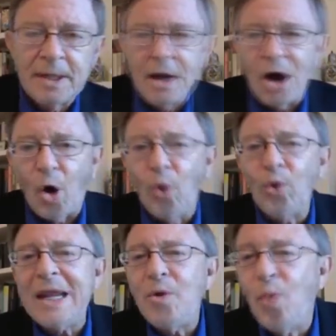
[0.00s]

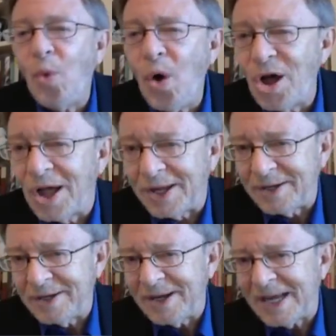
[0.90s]
Only one
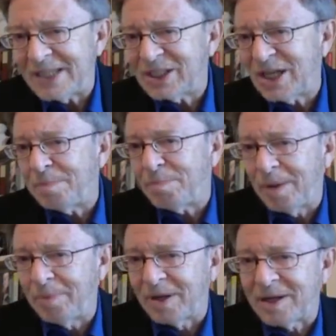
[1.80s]
has said
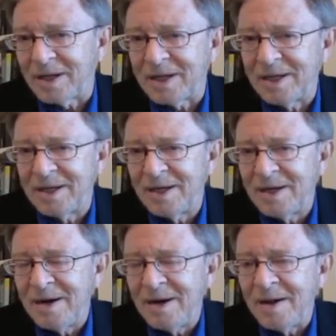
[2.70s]
publicly
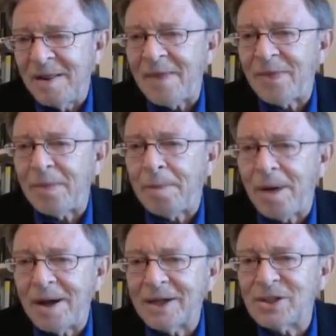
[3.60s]
that the
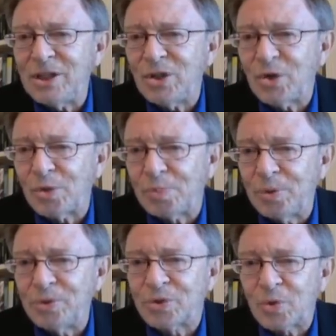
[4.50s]
policy toward
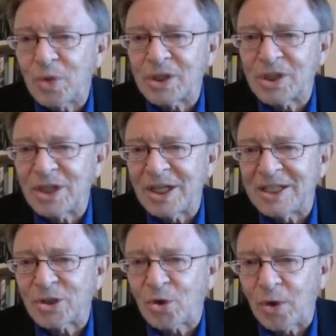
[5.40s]
Putin's Russia
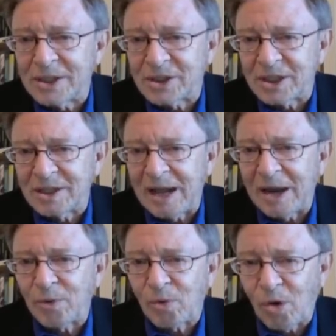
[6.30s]
is crazy
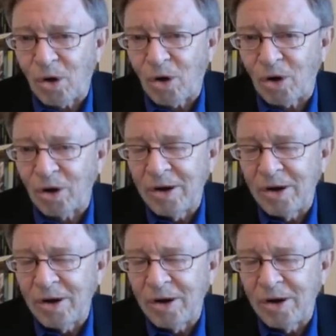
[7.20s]
and wrong.